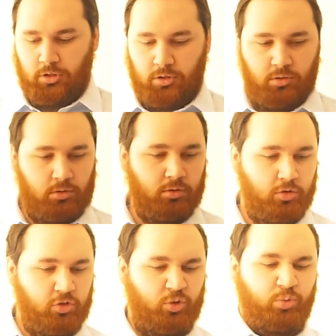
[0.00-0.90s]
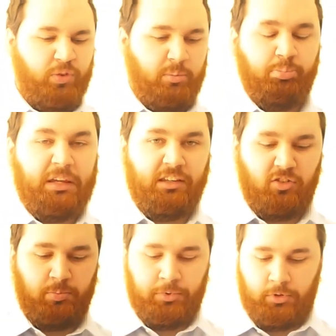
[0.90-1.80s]
It's good for the
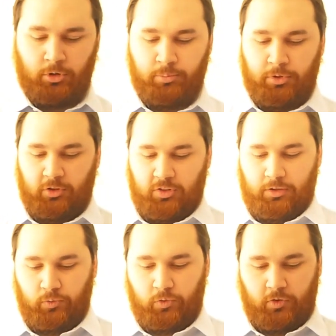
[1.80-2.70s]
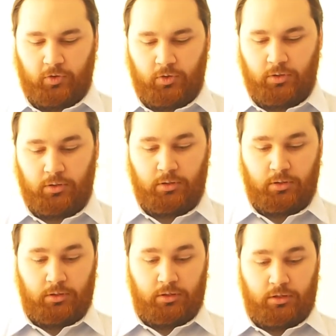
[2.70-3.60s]
beach, but not much else.
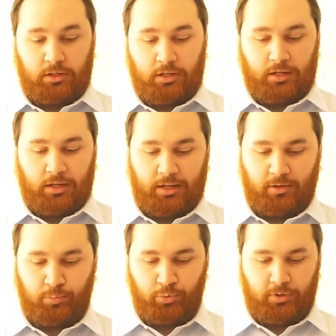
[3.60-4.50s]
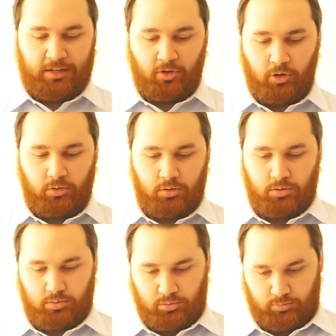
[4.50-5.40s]
And I can put that on,
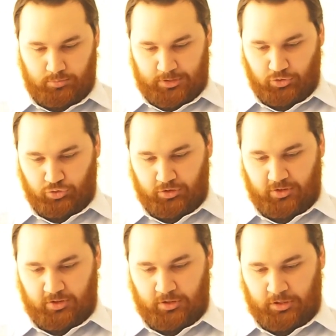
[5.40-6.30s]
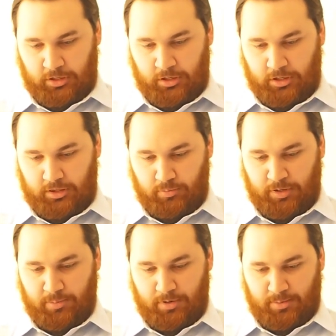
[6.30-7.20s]
make sure the
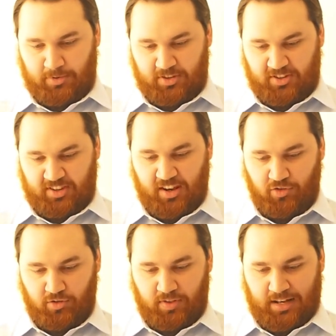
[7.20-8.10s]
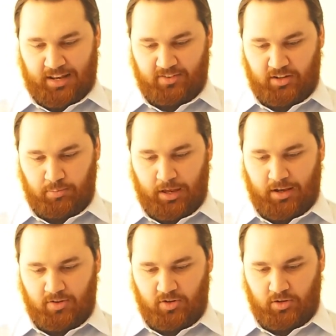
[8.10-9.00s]
paper clip's in the centre of the elastic band,